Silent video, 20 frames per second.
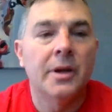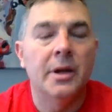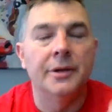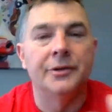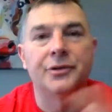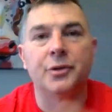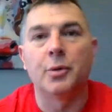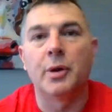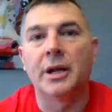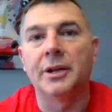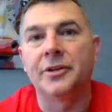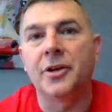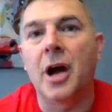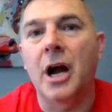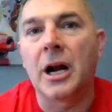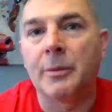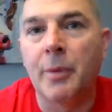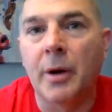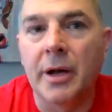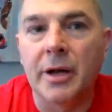And so what I
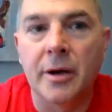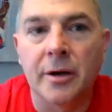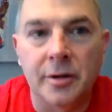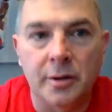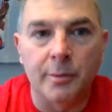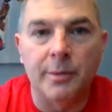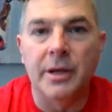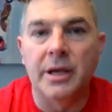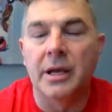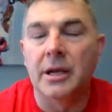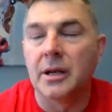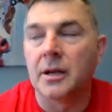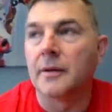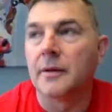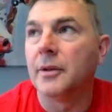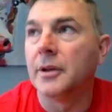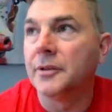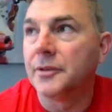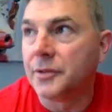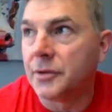talked about here at the beginning
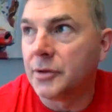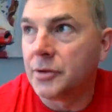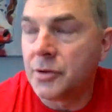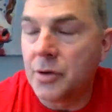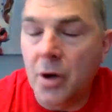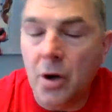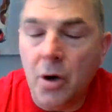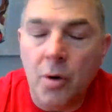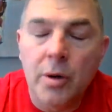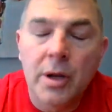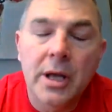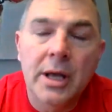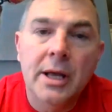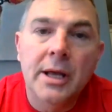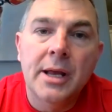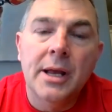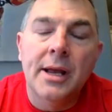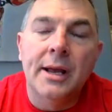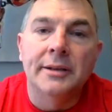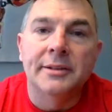of this show,
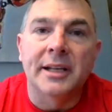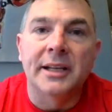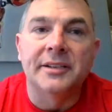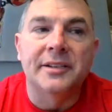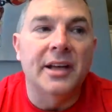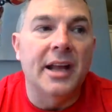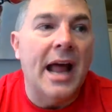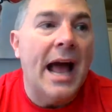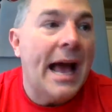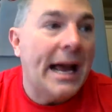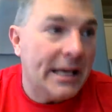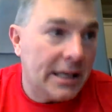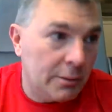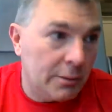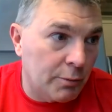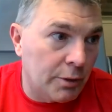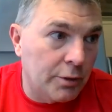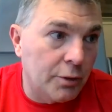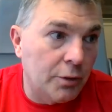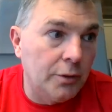as I said, I can
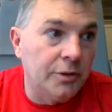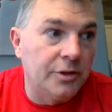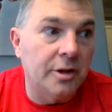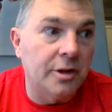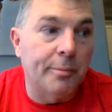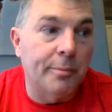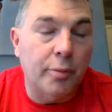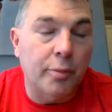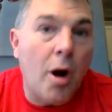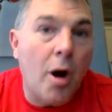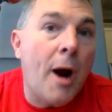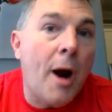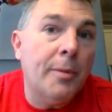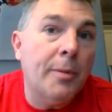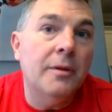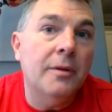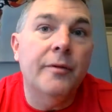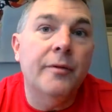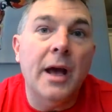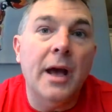reduce the
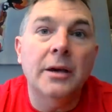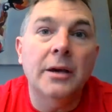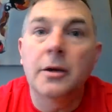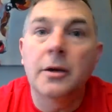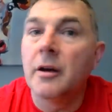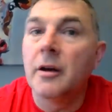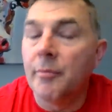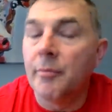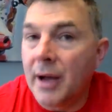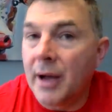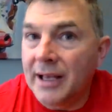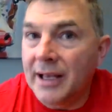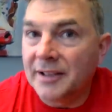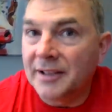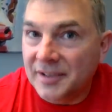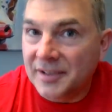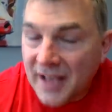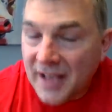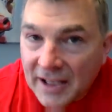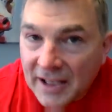property value of my
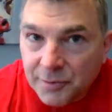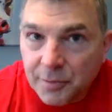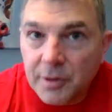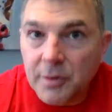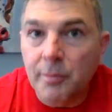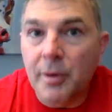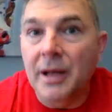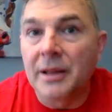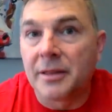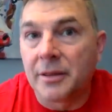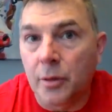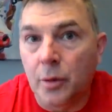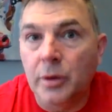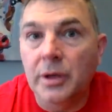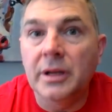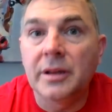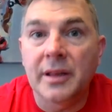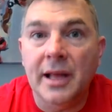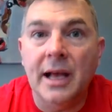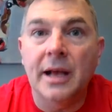assessment by
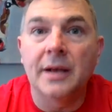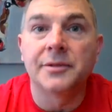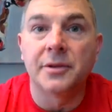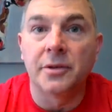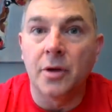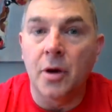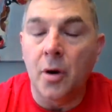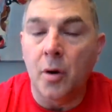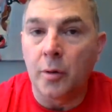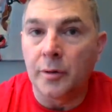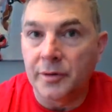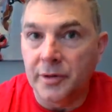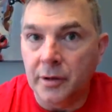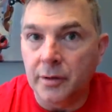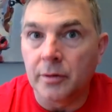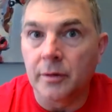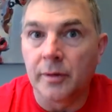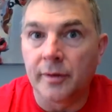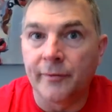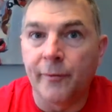thirty thousand dollars
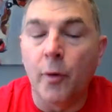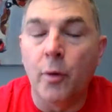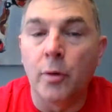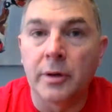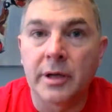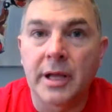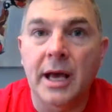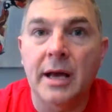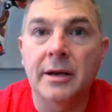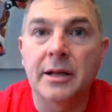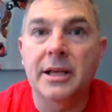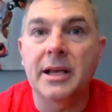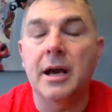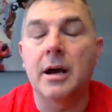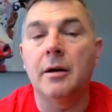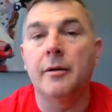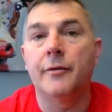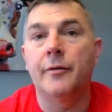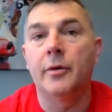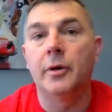here in Fulton County,
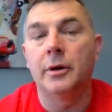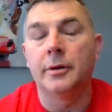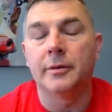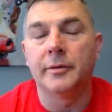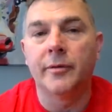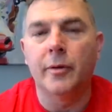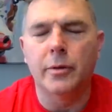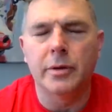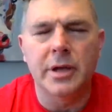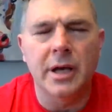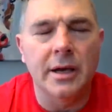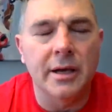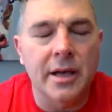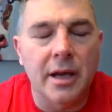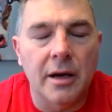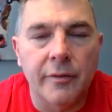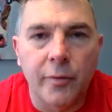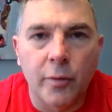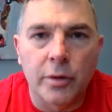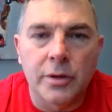Calif- uh, Fulton County,
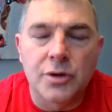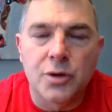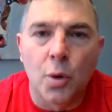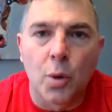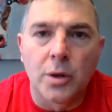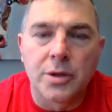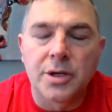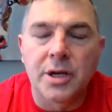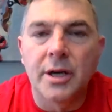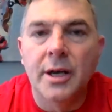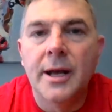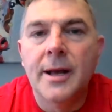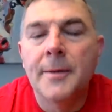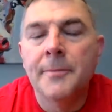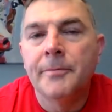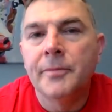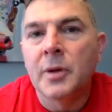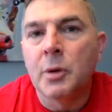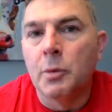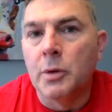California, Georgia,
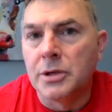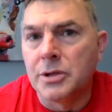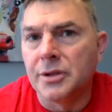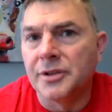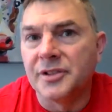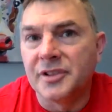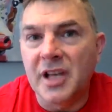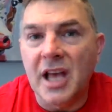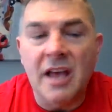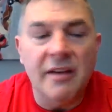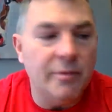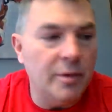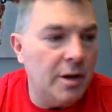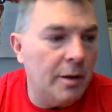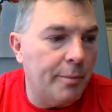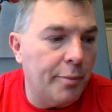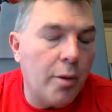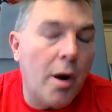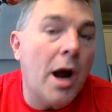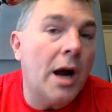which is saving
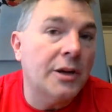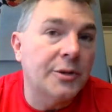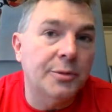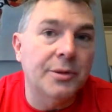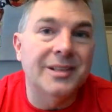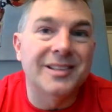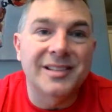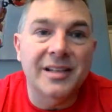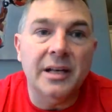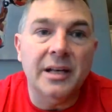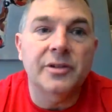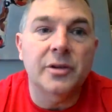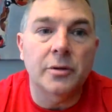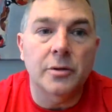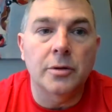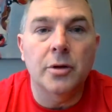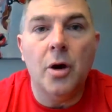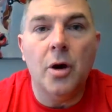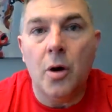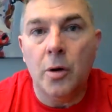approximately six
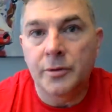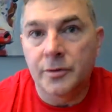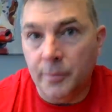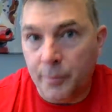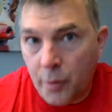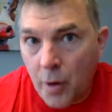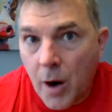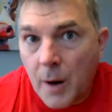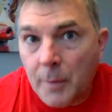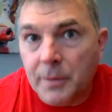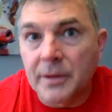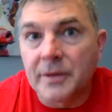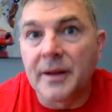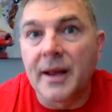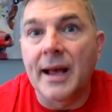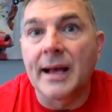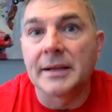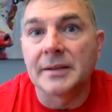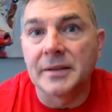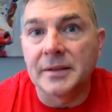hundred dollars in property
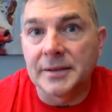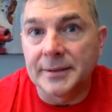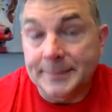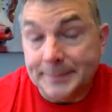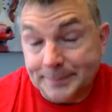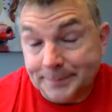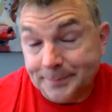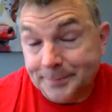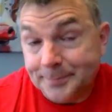taxes